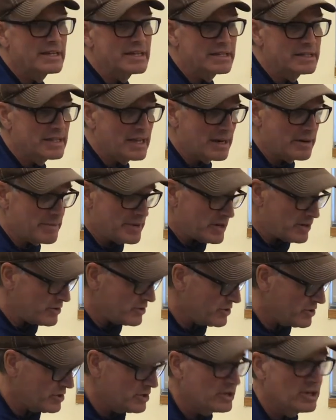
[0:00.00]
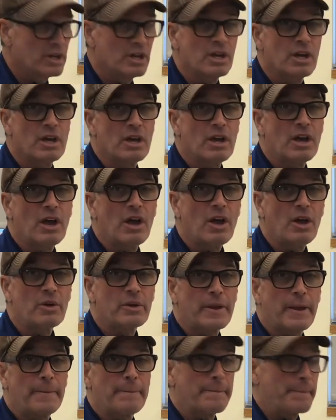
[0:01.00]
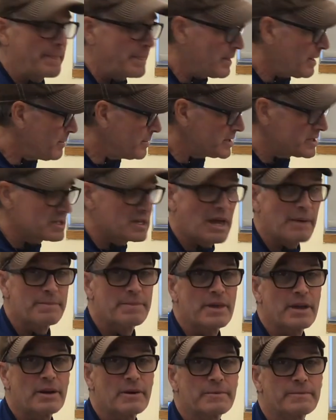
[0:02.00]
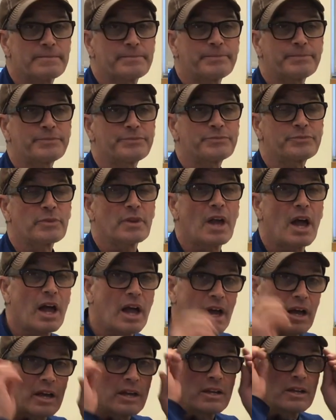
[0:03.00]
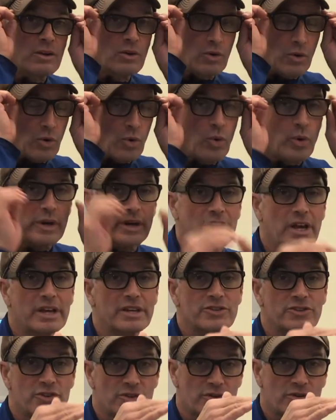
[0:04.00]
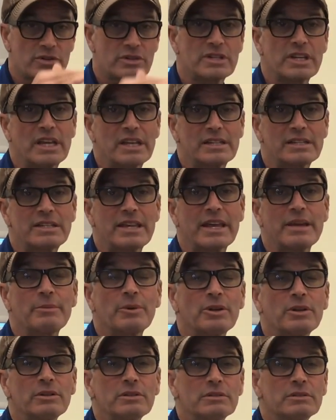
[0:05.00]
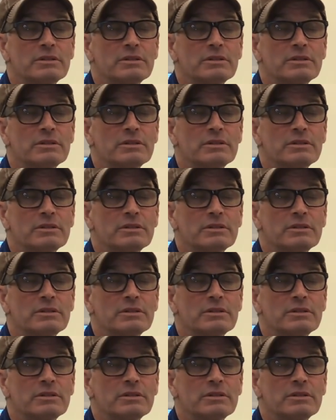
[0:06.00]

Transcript: centimeters. Okay, I'm going to stop there. Organize your data table